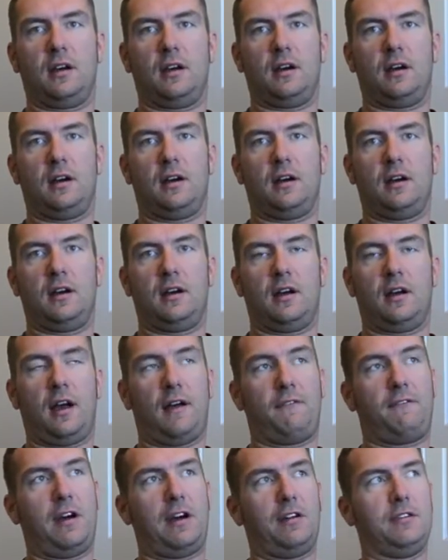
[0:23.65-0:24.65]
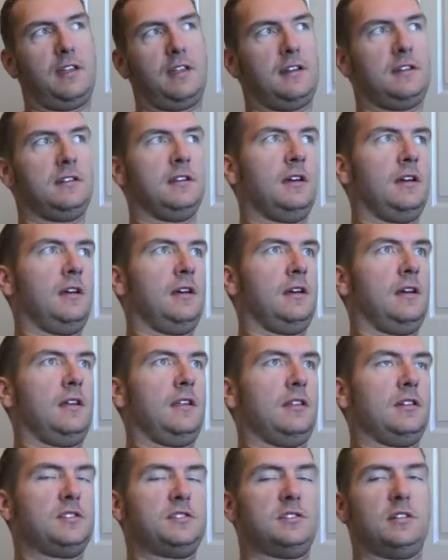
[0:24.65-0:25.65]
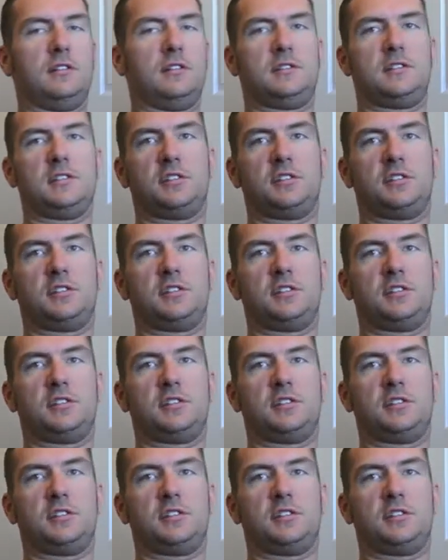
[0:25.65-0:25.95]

I found that there's certain